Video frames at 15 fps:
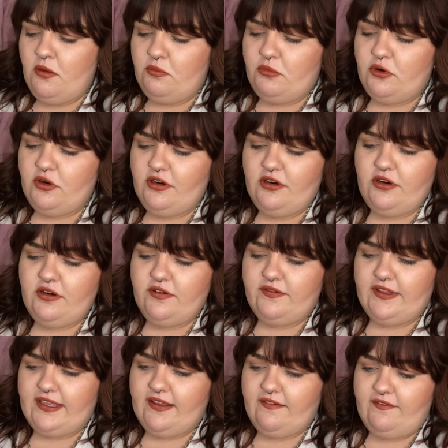more of
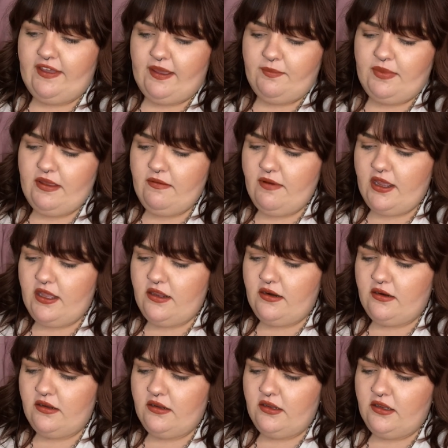like a vampy red,
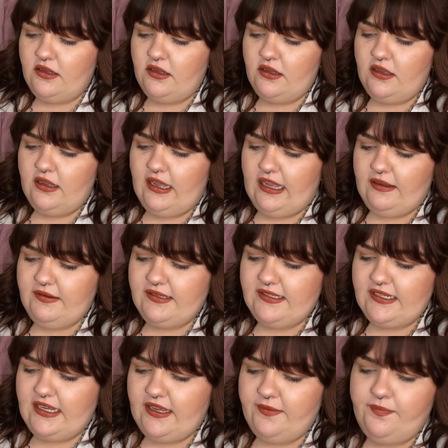I would
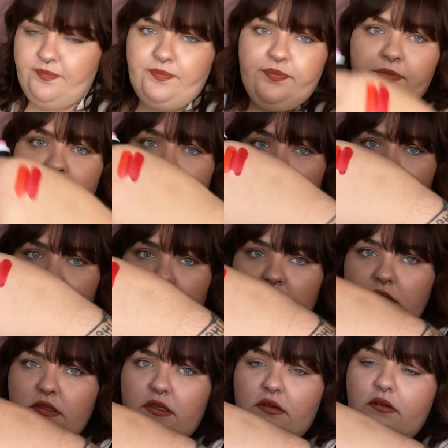say.
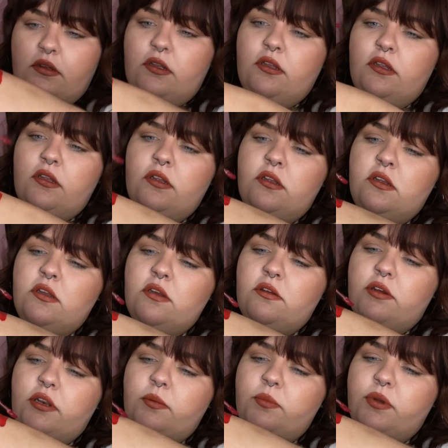So, go
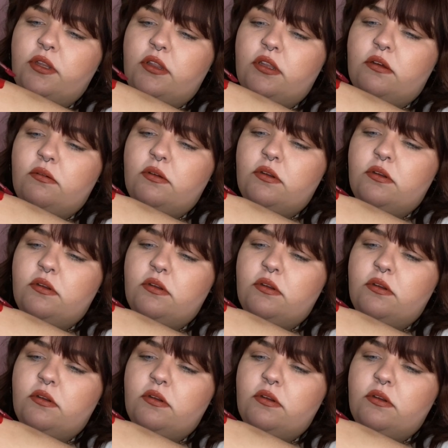ahead and put that